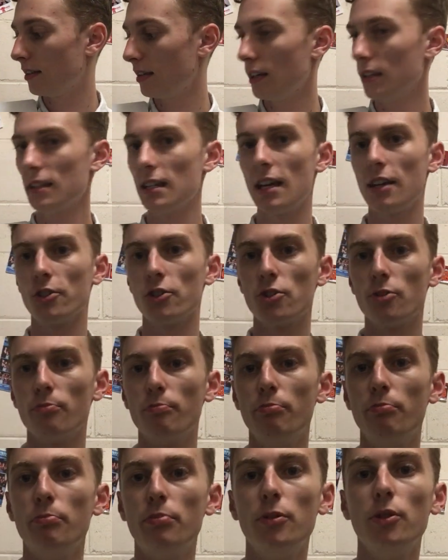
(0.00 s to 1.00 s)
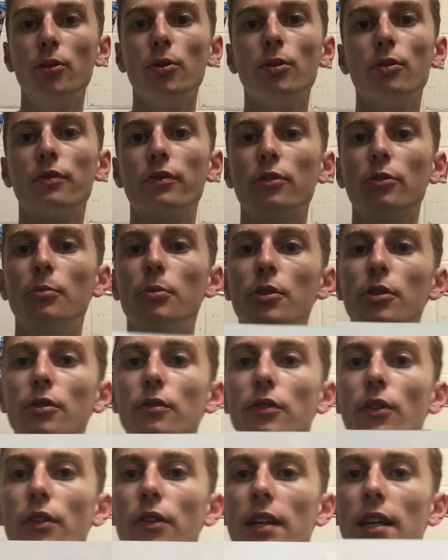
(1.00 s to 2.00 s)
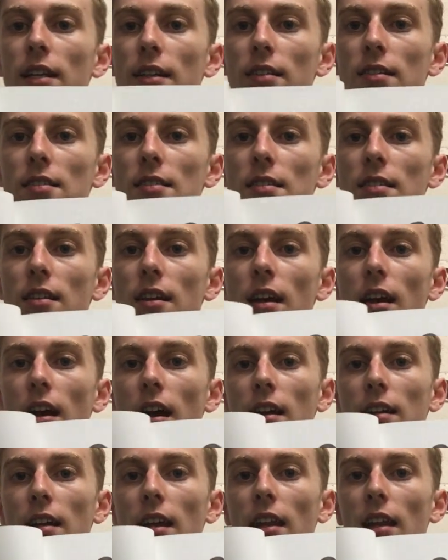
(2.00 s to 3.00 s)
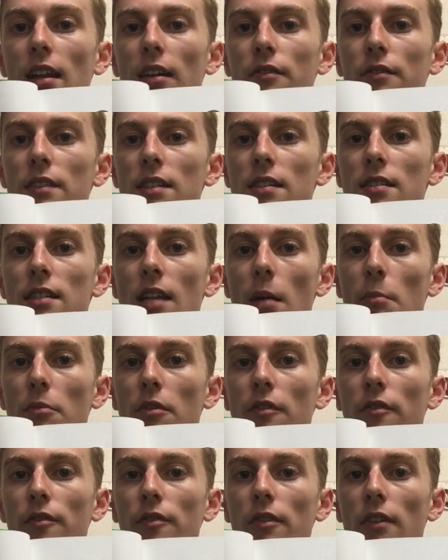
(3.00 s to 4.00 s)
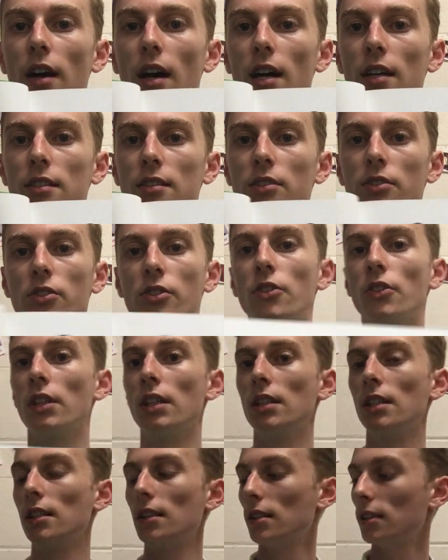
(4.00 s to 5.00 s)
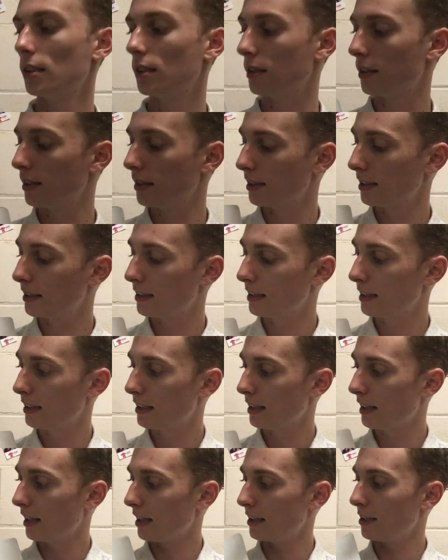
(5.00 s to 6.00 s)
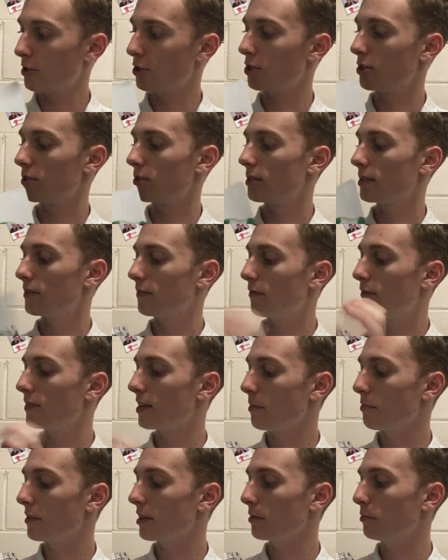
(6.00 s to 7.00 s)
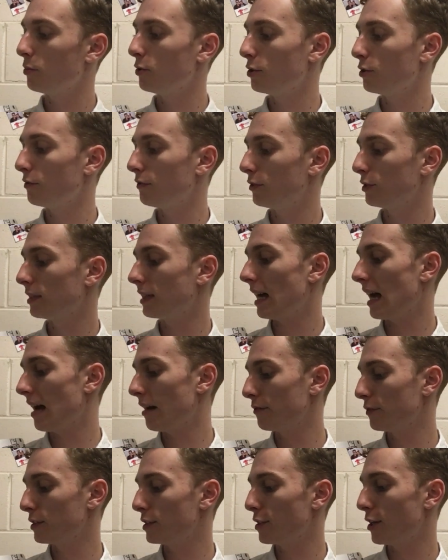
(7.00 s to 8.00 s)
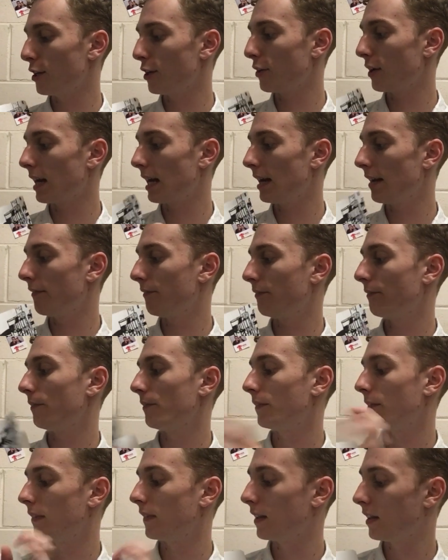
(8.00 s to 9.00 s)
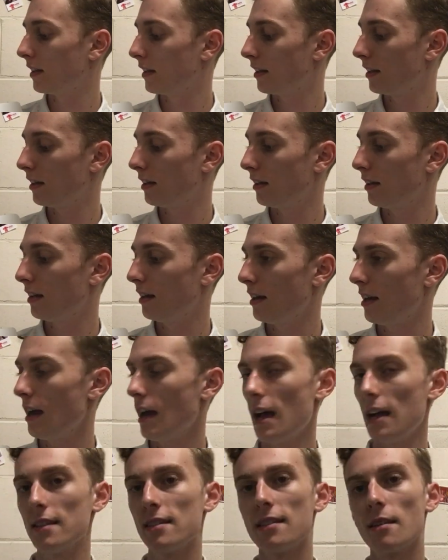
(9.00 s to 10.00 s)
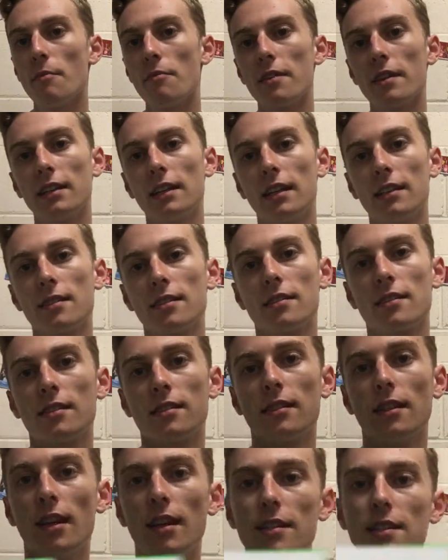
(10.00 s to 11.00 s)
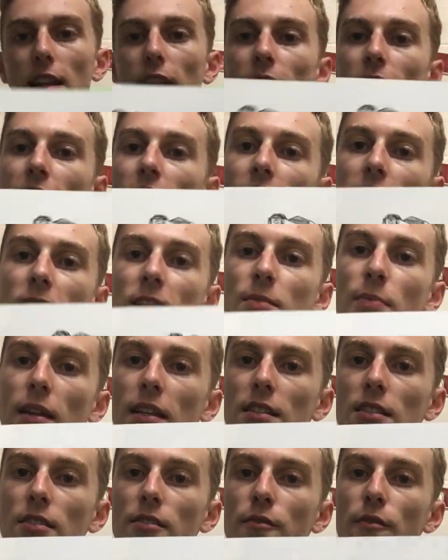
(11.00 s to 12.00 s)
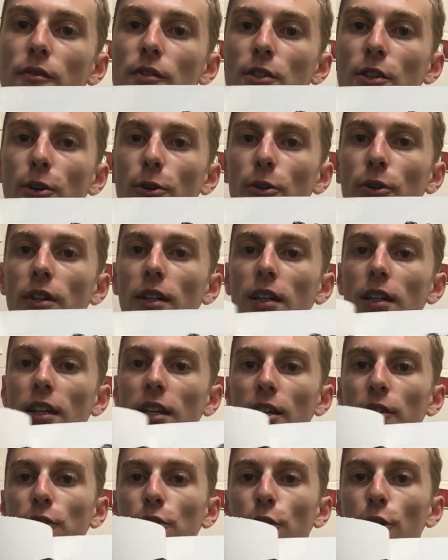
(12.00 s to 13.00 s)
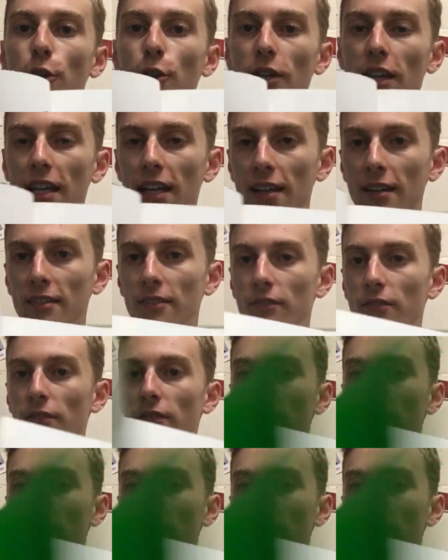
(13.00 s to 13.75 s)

And yeah, just beautiful, beautiful things. And I love this type of artistry. It's just something beautiful to have and to look at. It's something that is slightly inexpensive, so if you're looking